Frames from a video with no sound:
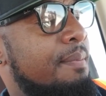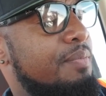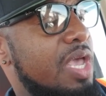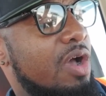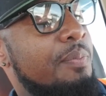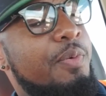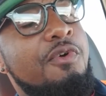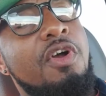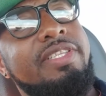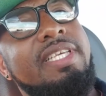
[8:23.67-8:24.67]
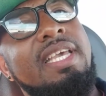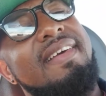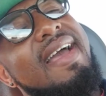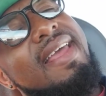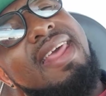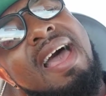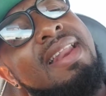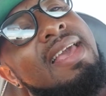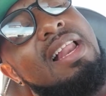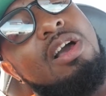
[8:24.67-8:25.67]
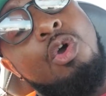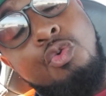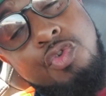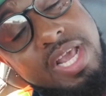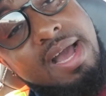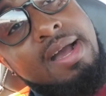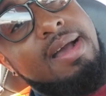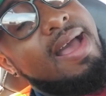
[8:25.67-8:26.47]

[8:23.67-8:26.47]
Diego Perotti, and Angel Correa.